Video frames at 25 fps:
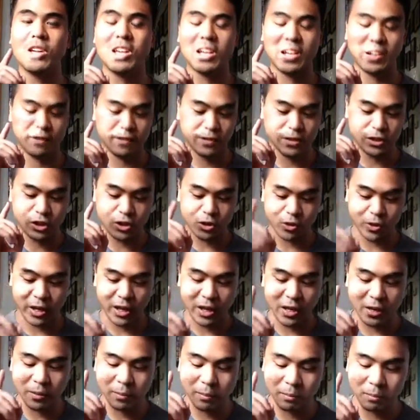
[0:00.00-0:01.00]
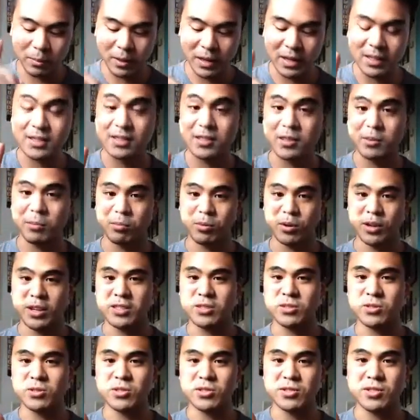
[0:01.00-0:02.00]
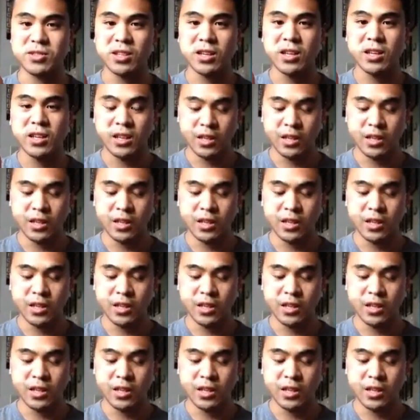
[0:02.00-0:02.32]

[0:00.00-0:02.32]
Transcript: we have trait-based appraisals.